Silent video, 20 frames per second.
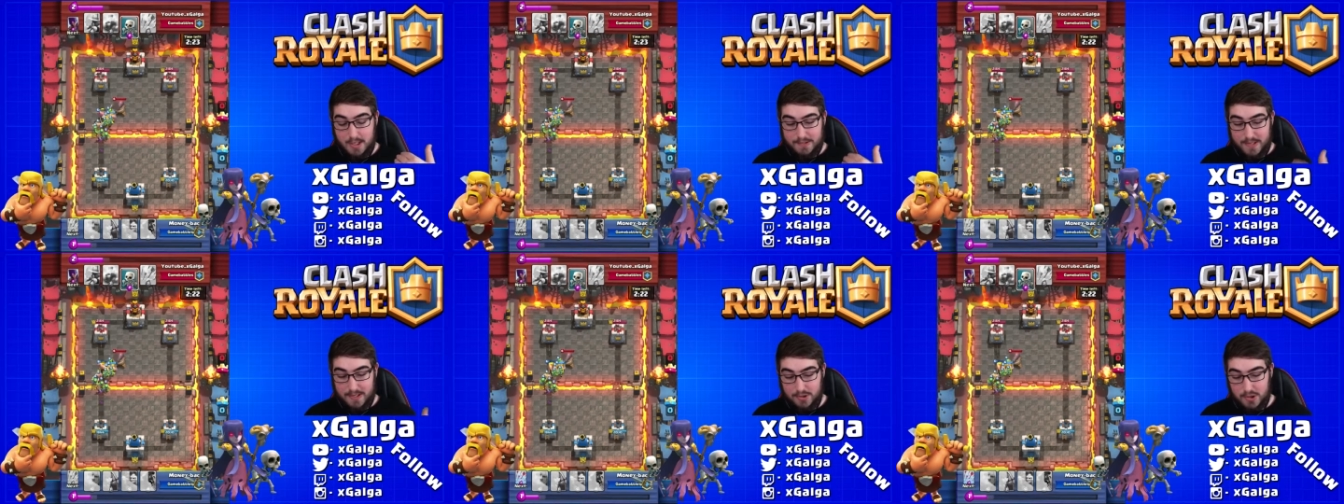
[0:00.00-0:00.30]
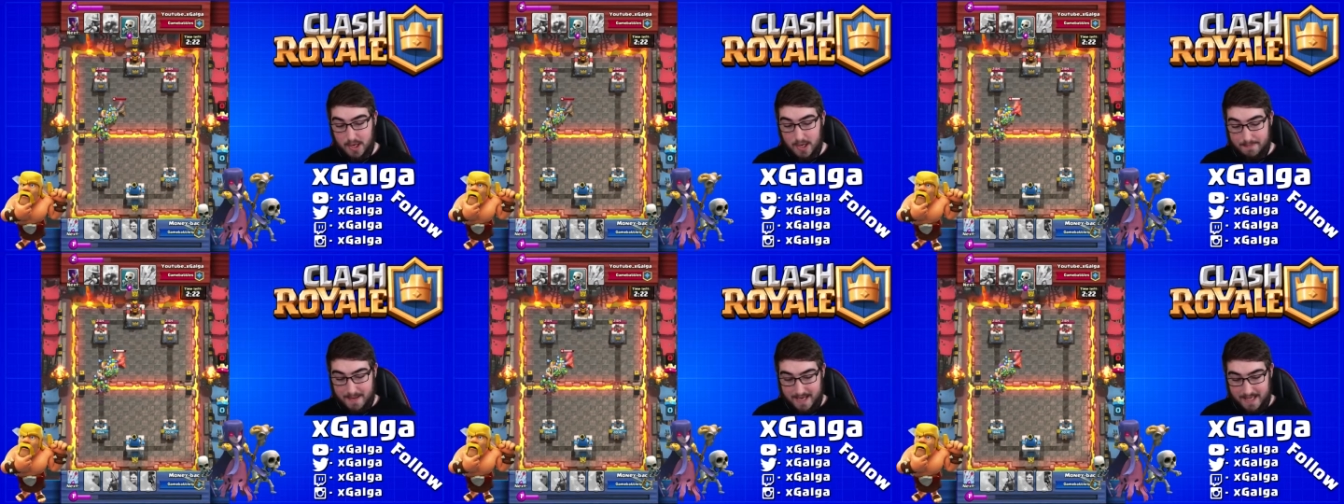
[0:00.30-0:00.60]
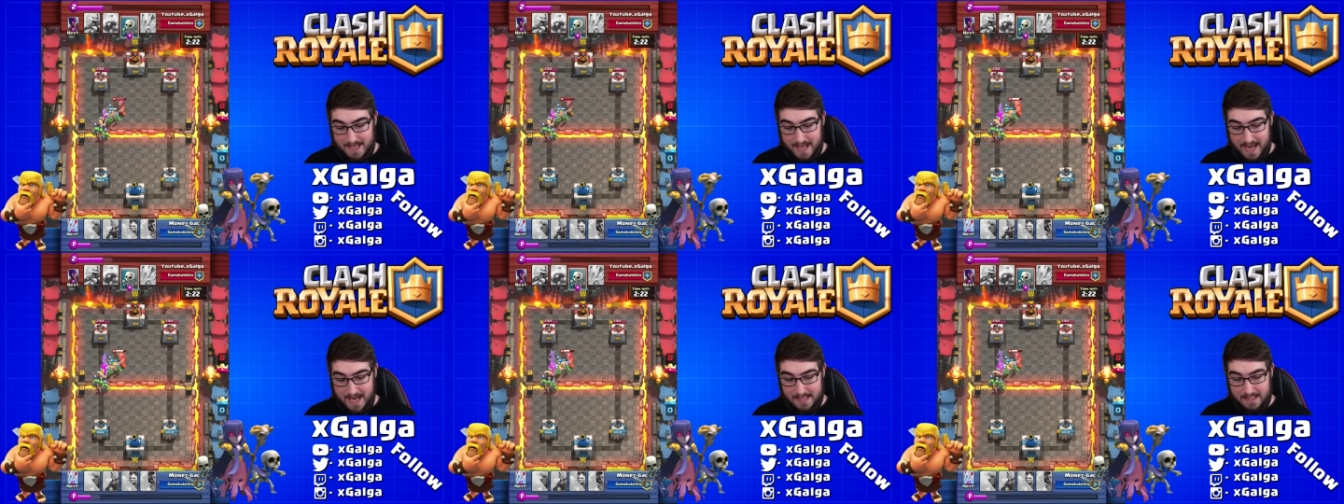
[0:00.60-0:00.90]
So I dropped
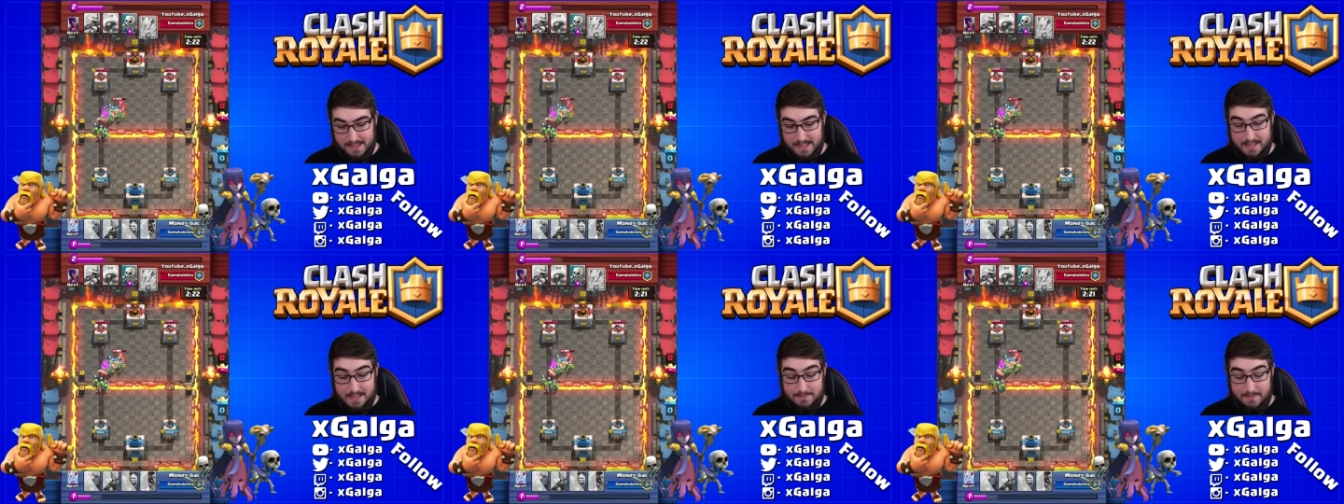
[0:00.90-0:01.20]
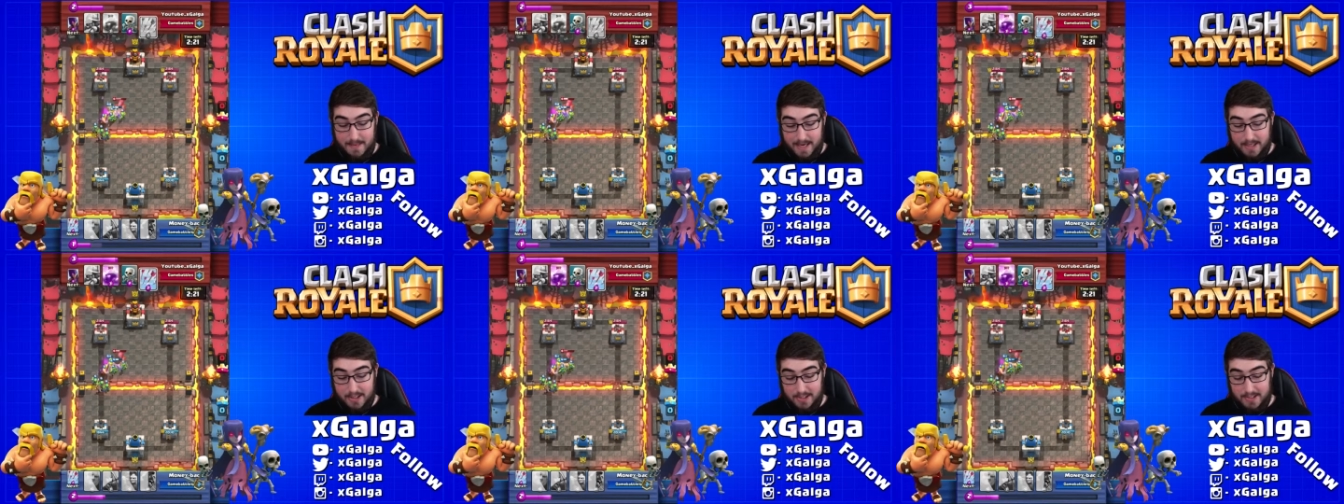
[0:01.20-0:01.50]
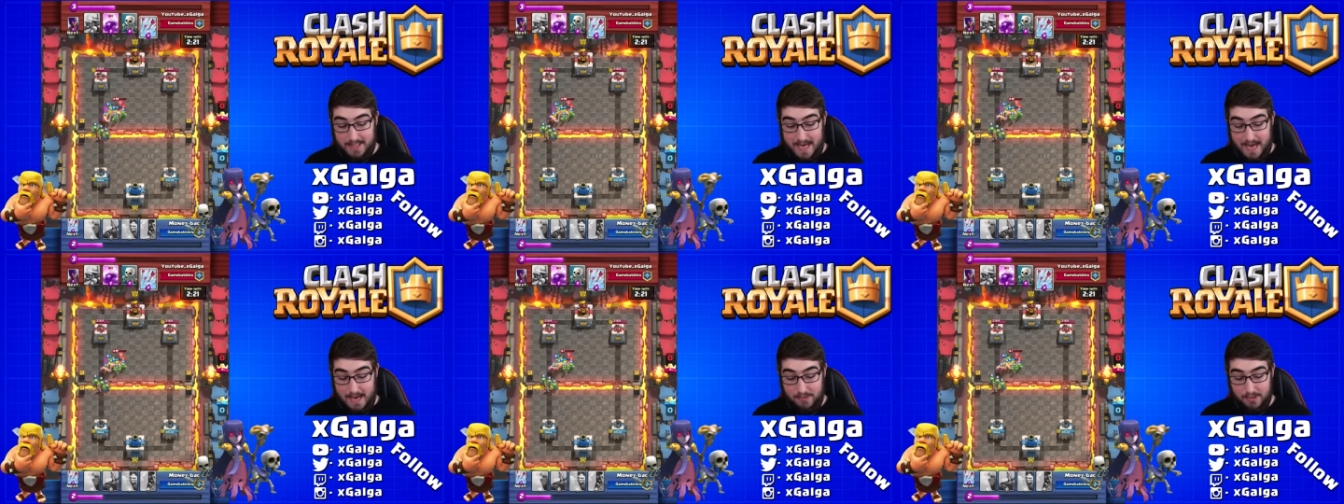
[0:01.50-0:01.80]
my cannon. This is my
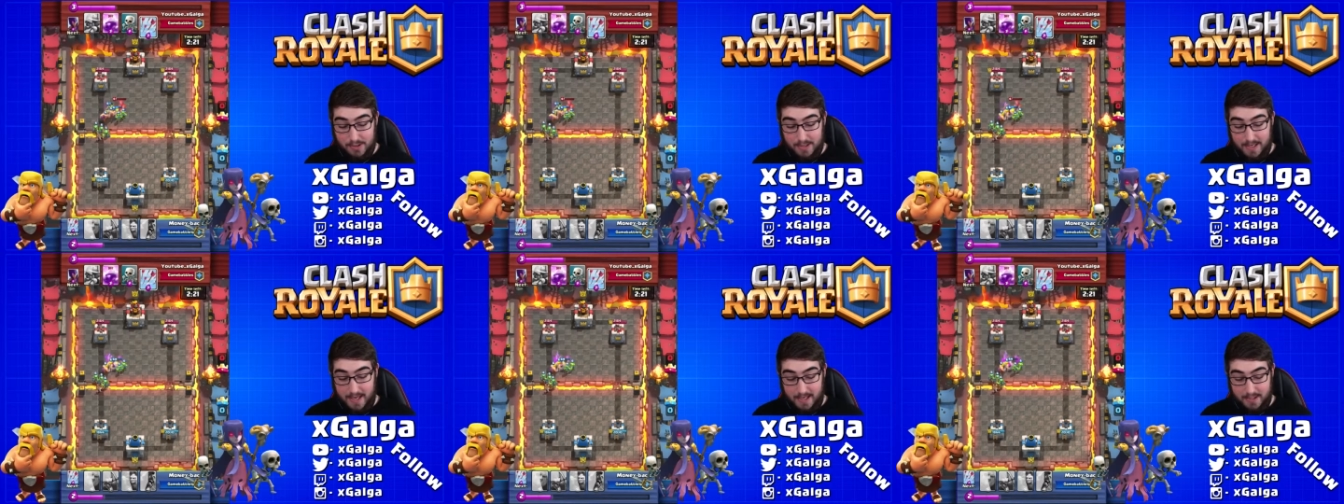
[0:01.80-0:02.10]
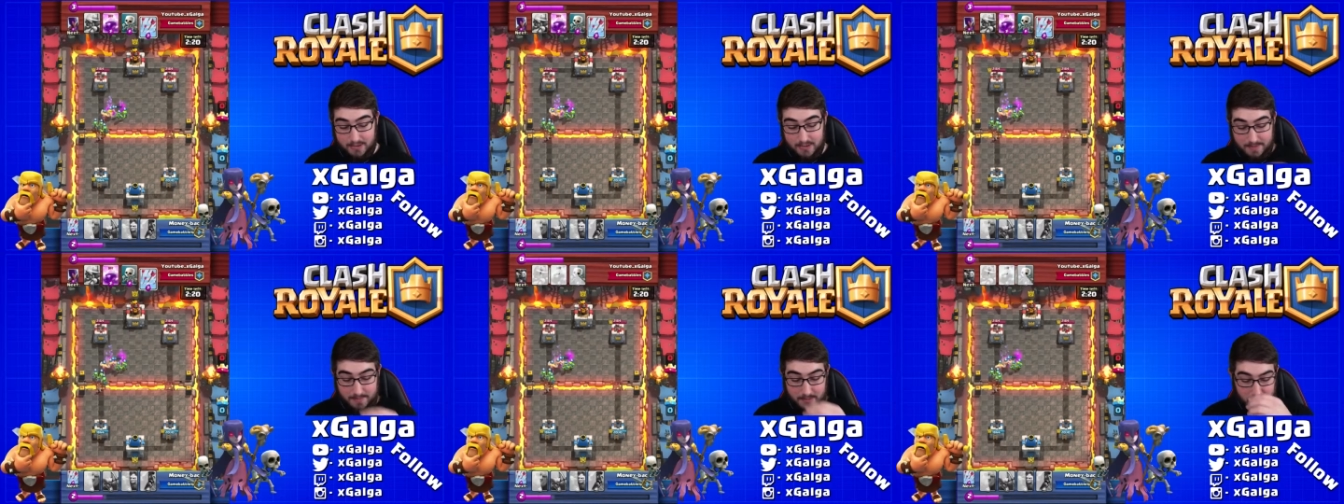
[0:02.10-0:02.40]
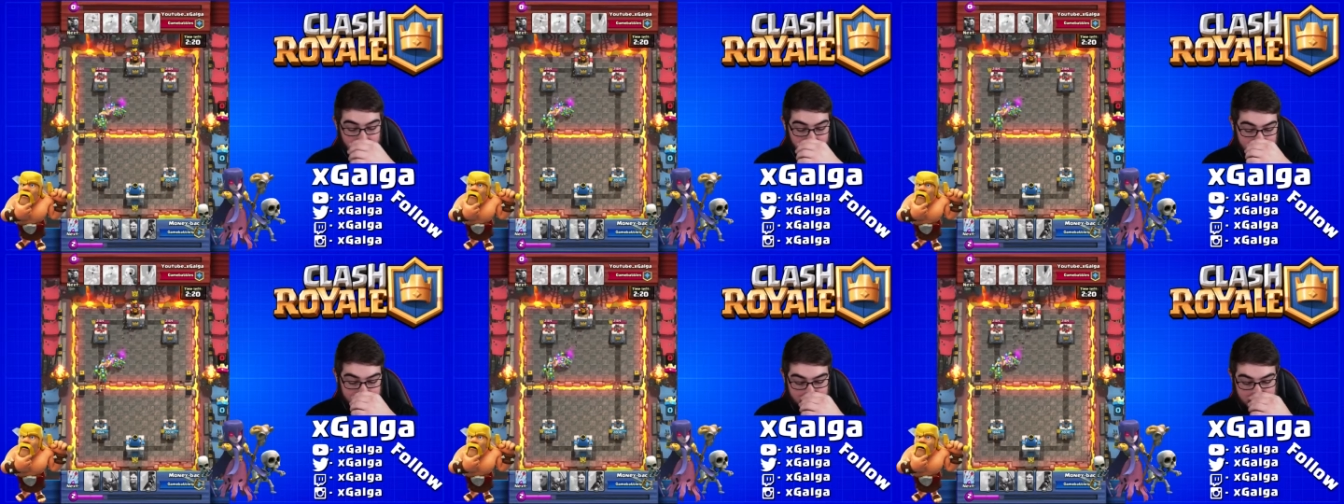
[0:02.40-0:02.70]
good counter deck, so I'm
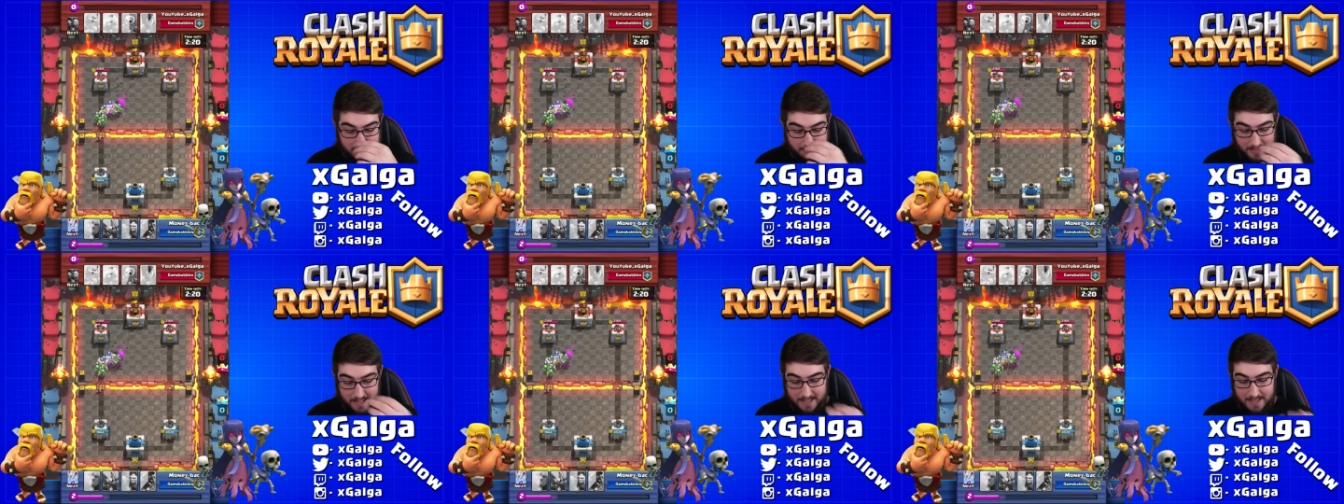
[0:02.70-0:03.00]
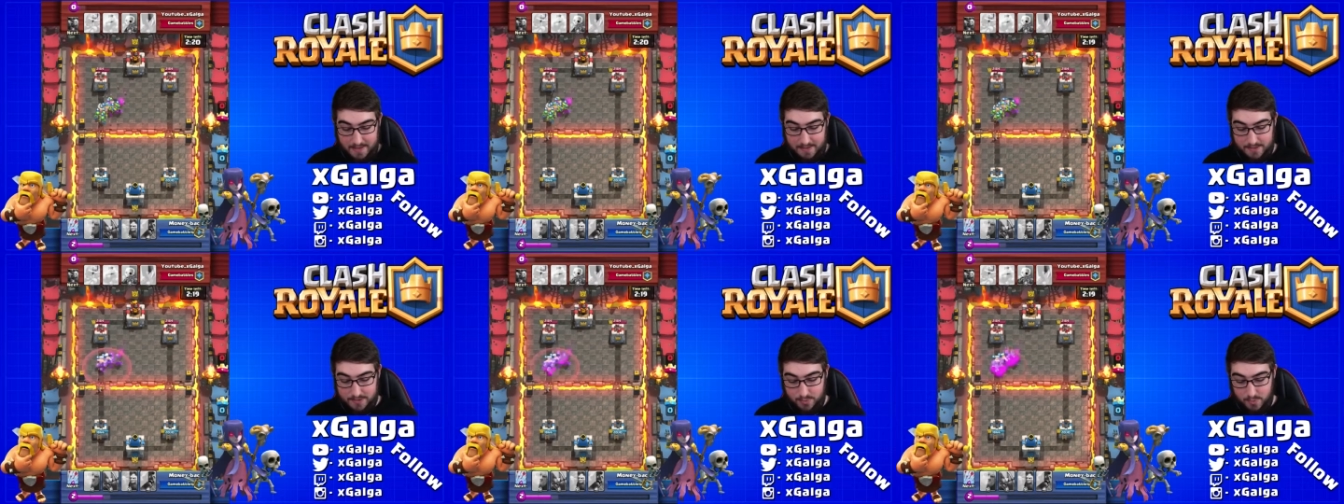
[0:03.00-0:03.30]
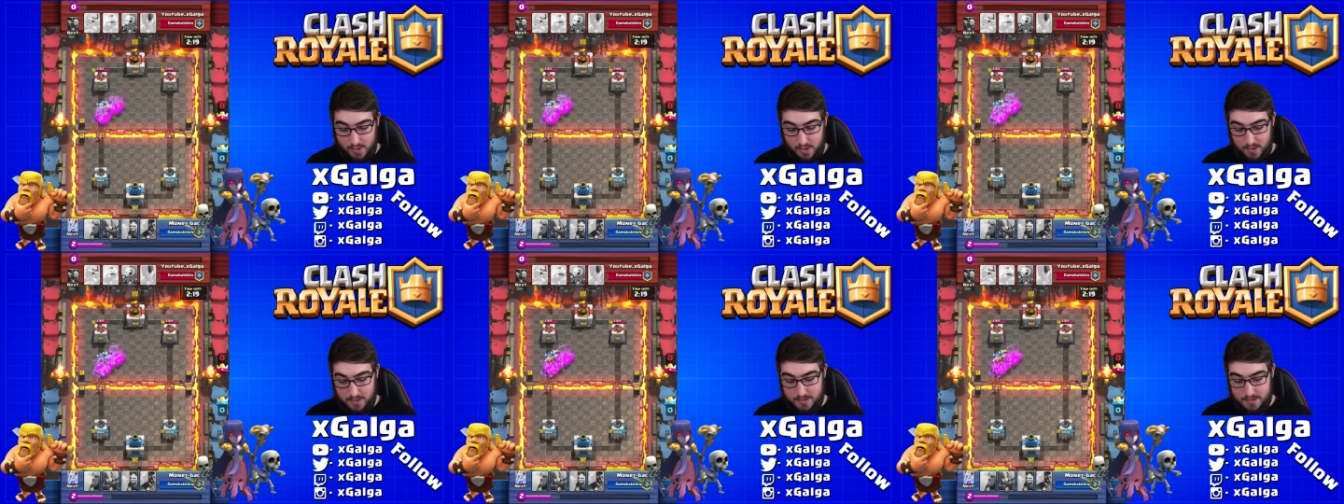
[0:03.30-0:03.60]
going to try to explain how
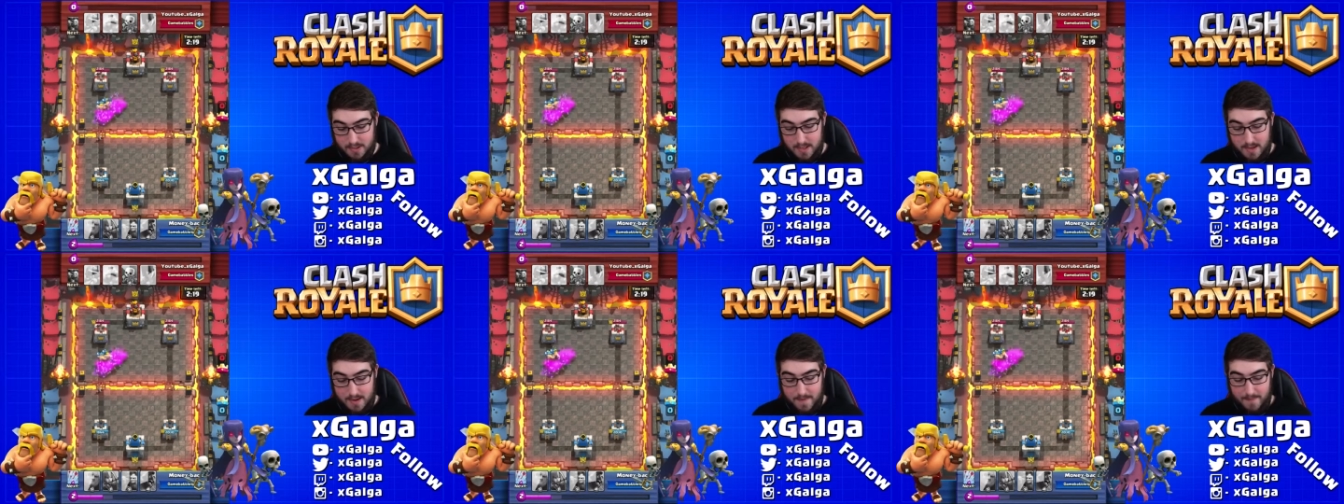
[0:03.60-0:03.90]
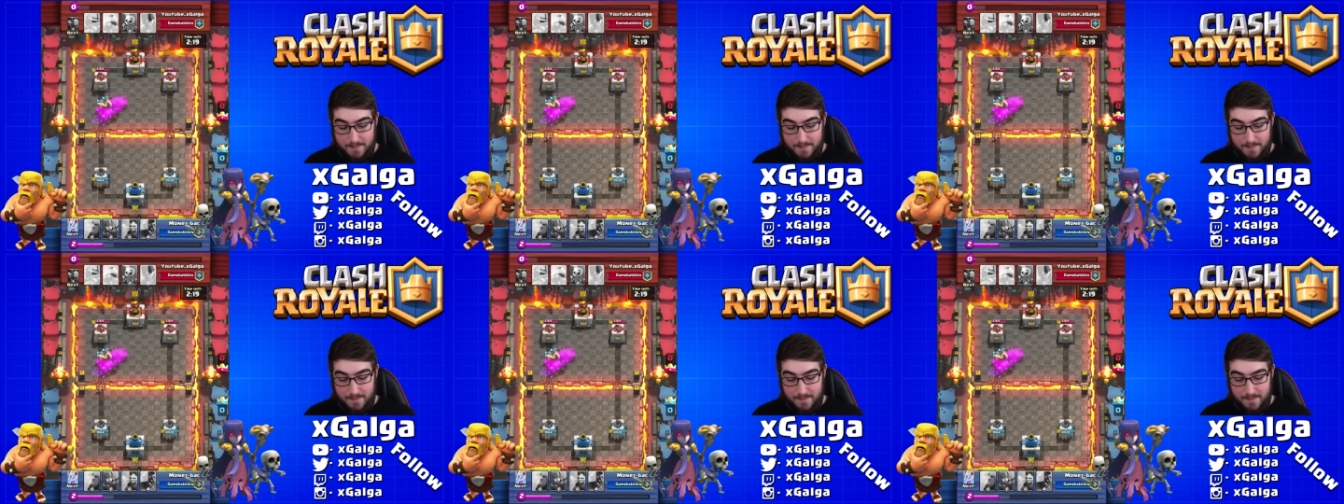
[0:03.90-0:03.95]
this works.